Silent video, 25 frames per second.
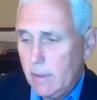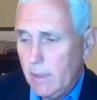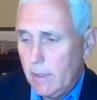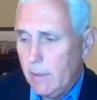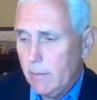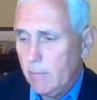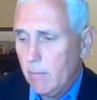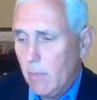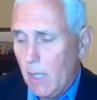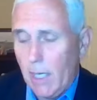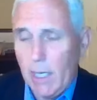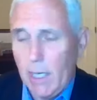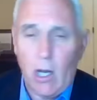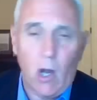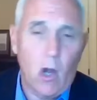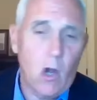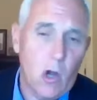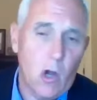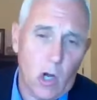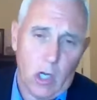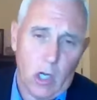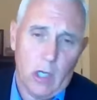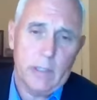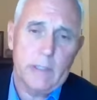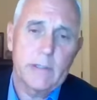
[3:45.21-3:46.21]
in my
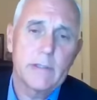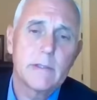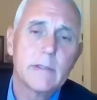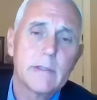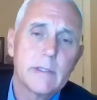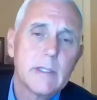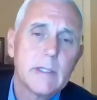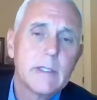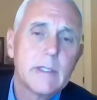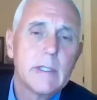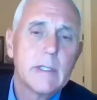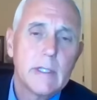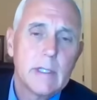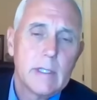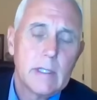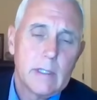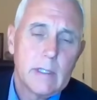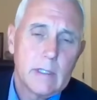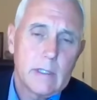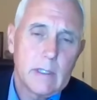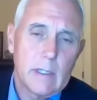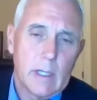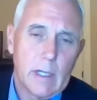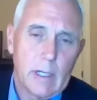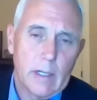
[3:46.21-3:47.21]
heart
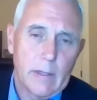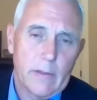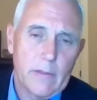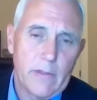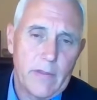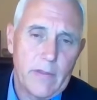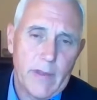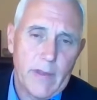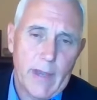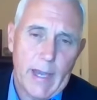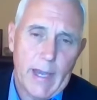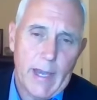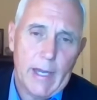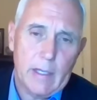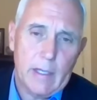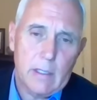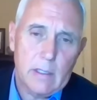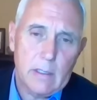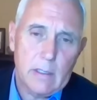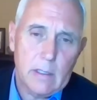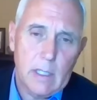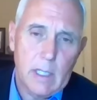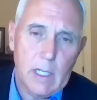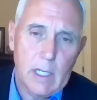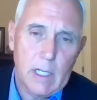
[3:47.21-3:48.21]
uh, that
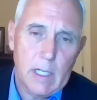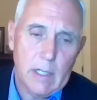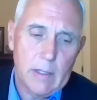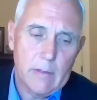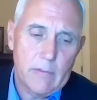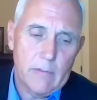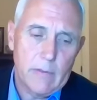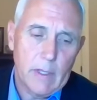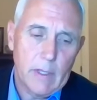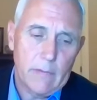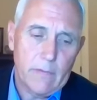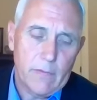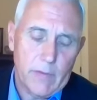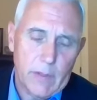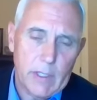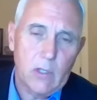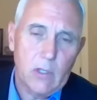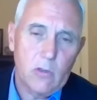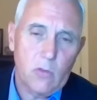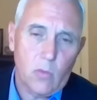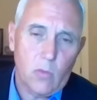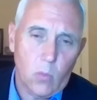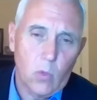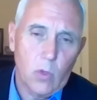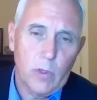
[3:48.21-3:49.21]
uh, that
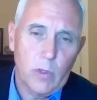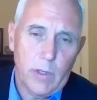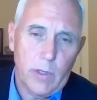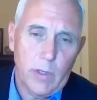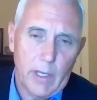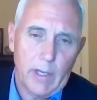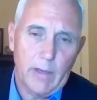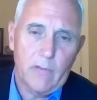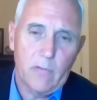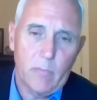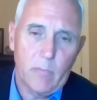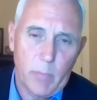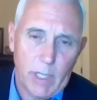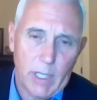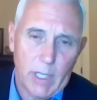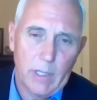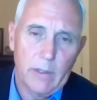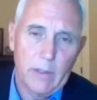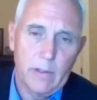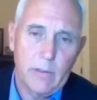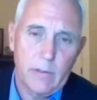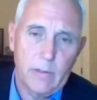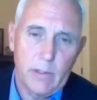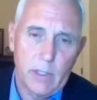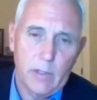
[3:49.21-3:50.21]
things would have
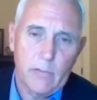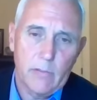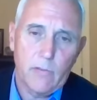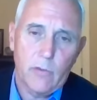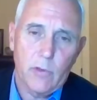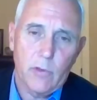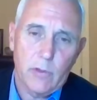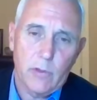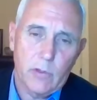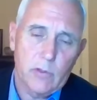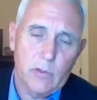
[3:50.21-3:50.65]
been different.